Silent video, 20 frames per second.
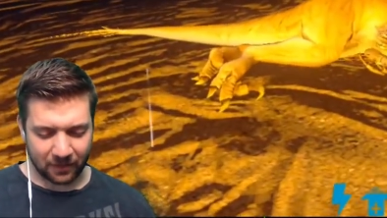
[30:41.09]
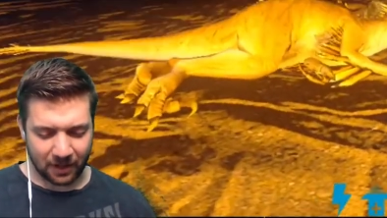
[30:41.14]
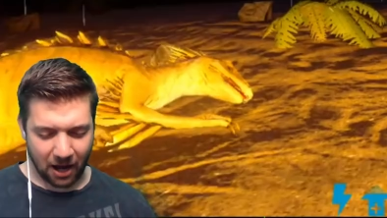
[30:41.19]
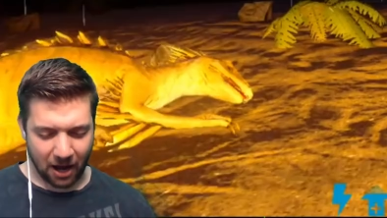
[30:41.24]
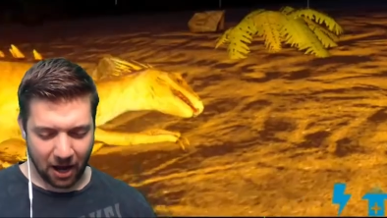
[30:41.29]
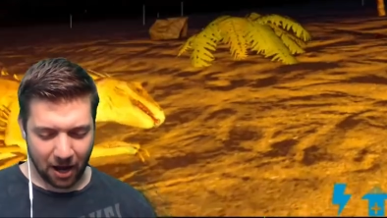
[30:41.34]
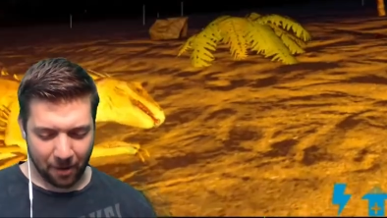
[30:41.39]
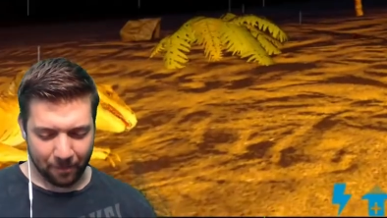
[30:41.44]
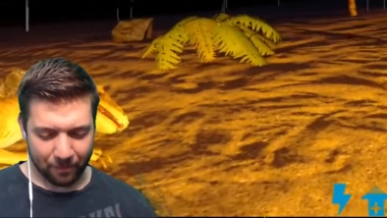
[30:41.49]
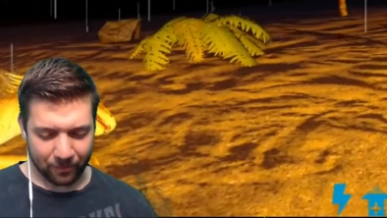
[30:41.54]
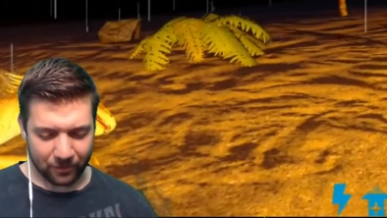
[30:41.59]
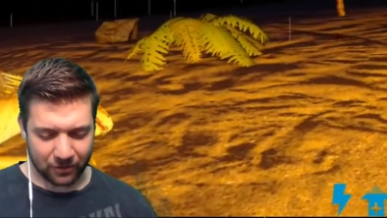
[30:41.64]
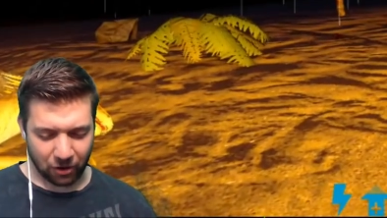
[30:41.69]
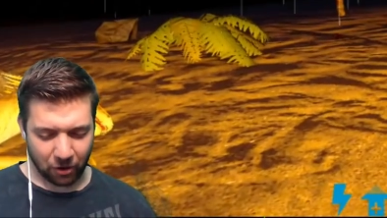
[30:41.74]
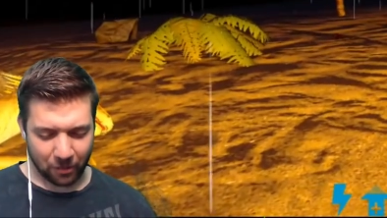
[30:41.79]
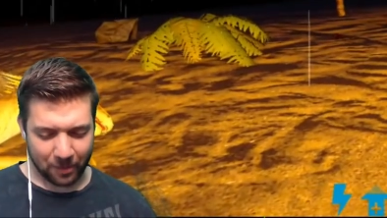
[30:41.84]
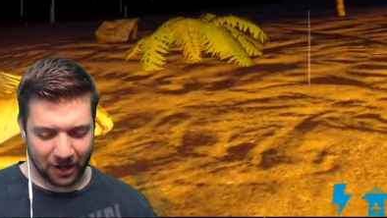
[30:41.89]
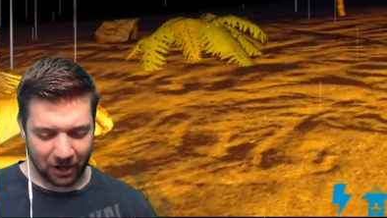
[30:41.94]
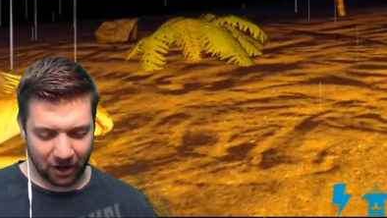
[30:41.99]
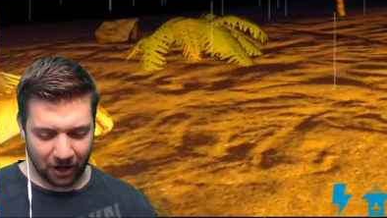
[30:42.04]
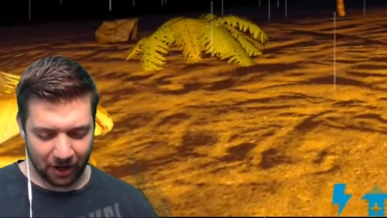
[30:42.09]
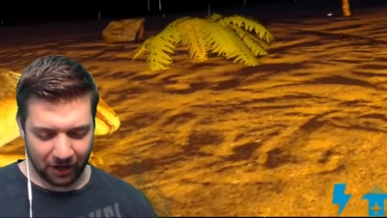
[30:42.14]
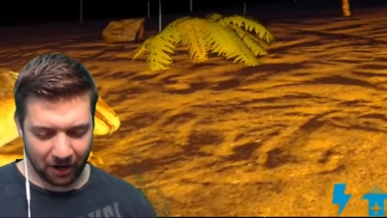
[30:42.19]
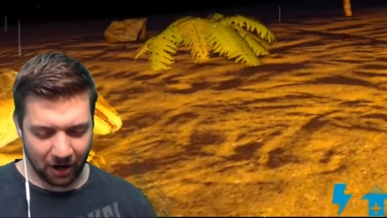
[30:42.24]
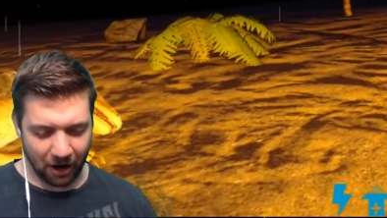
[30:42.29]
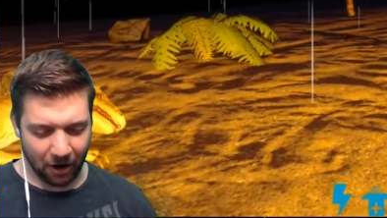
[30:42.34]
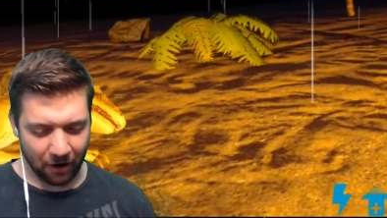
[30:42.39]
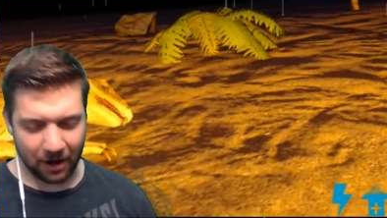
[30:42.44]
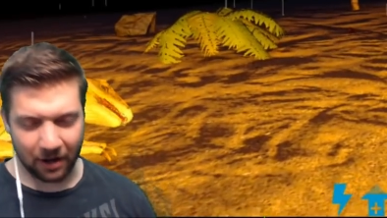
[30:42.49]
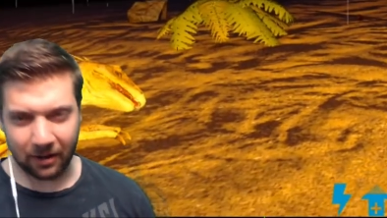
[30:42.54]
So it'll be good. You
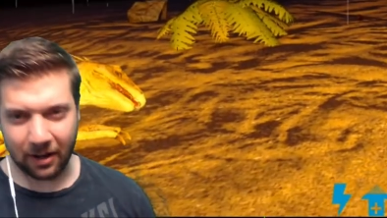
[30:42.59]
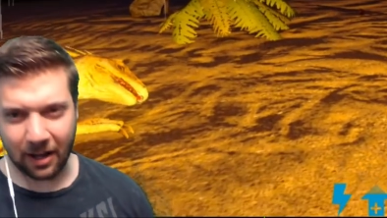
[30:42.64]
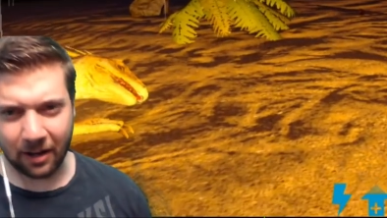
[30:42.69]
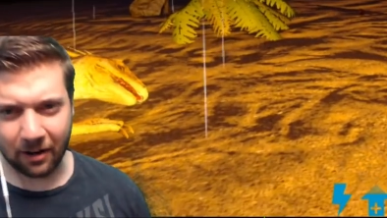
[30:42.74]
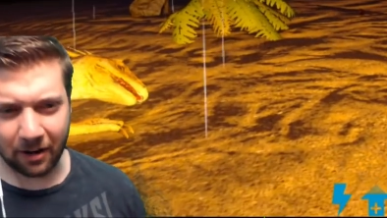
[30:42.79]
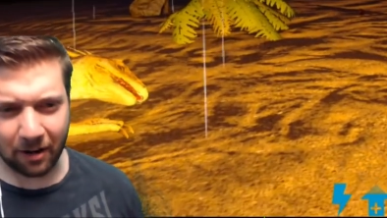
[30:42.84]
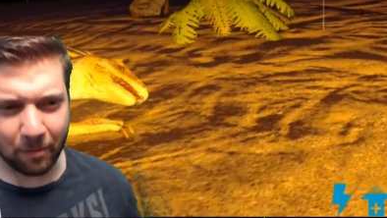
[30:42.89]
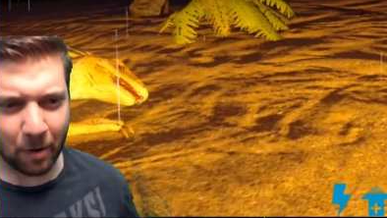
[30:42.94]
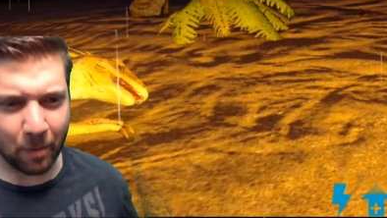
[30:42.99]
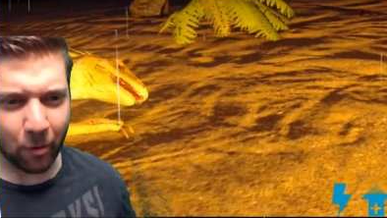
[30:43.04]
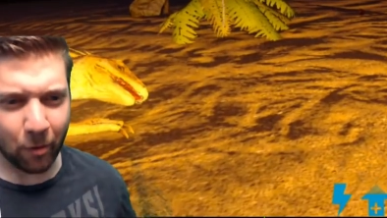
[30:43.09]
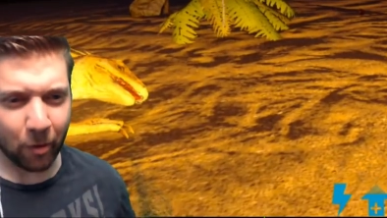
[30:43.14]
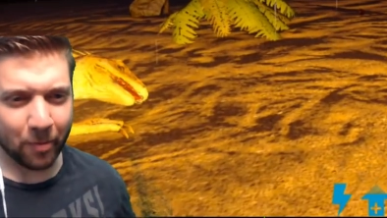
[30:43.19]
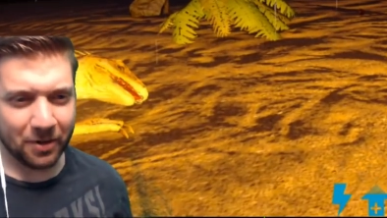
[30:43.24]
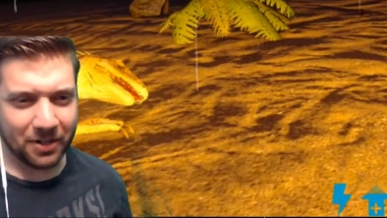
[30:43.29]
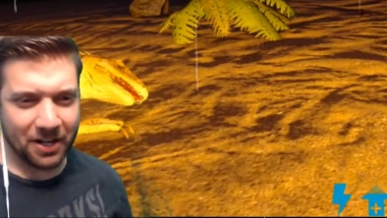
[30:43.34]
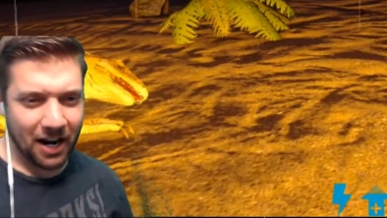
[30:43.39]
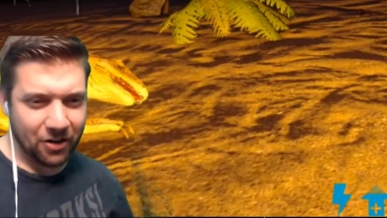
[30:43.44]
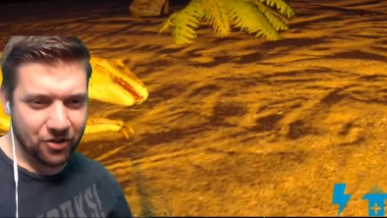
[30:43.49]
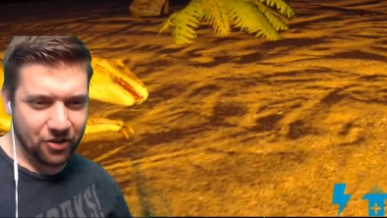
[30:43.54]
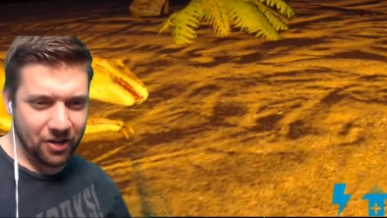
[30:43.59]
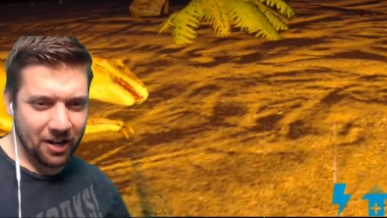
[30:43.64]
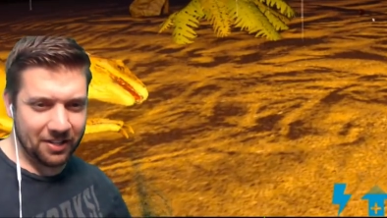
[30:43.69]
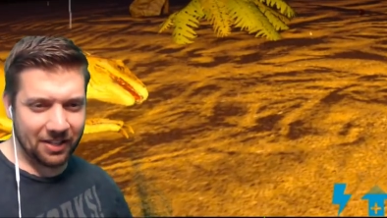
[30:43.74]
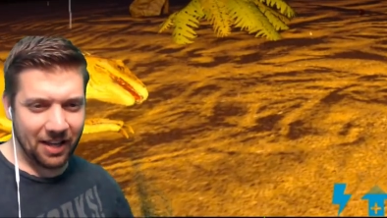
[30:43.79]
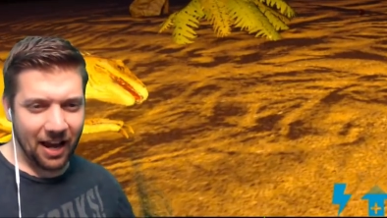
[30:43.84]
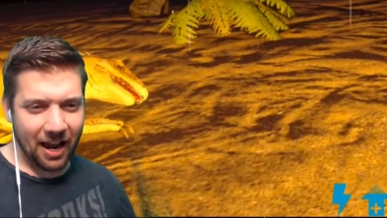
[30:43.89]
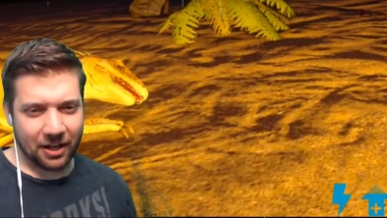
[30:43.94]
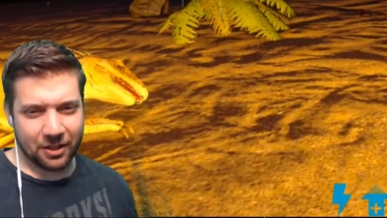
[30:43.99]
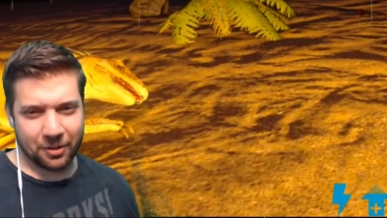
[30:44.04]
know, it'll give me more protection
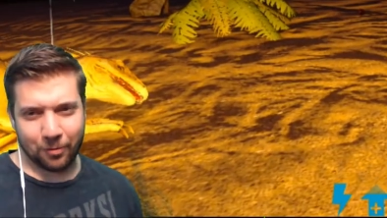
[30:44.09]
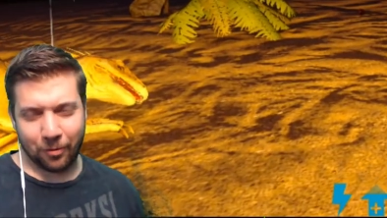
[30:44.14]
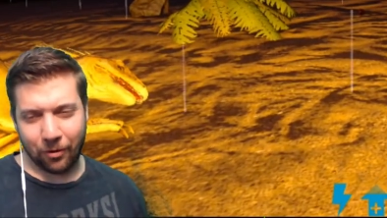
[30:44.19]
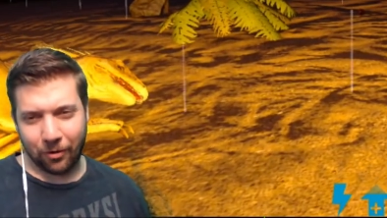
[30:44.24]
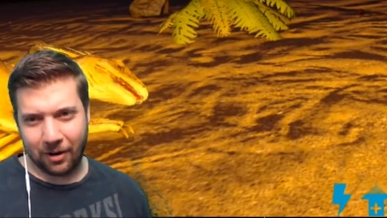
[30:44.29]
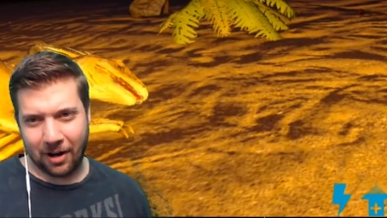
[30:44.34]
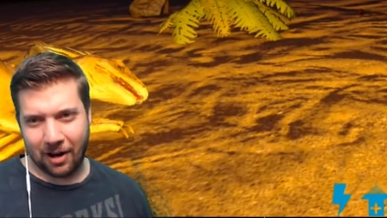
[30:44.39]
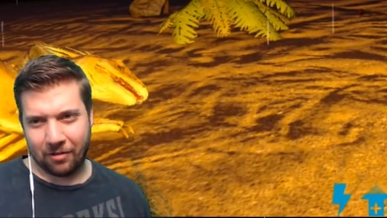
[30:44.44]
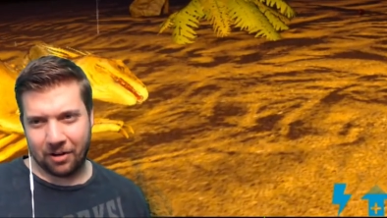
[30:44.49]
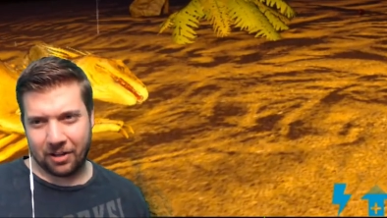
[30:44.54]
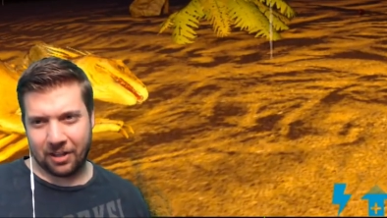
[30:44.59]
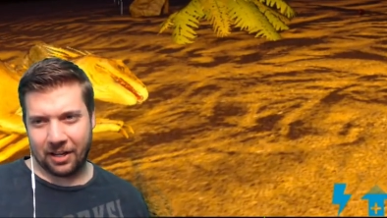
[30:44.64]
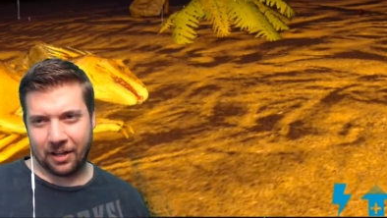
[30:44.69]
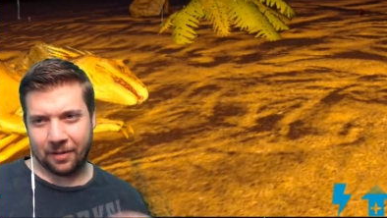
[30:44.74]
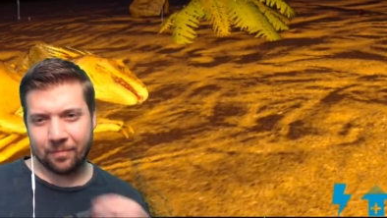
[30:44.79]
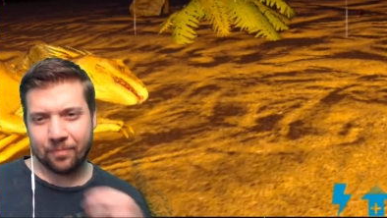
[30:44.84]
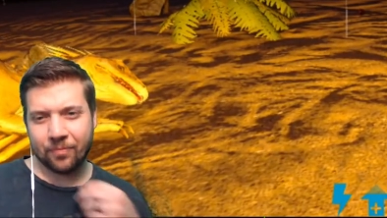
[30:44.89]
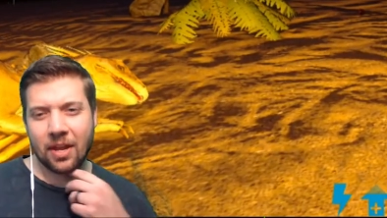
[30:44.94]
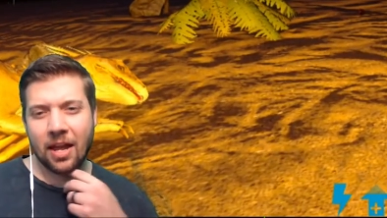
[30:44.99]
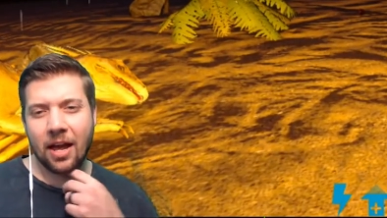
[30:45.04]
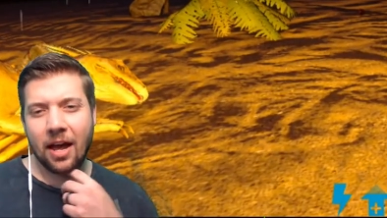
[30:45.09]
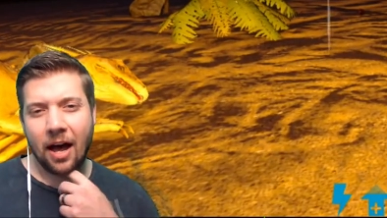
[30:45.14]
as I explore and everything.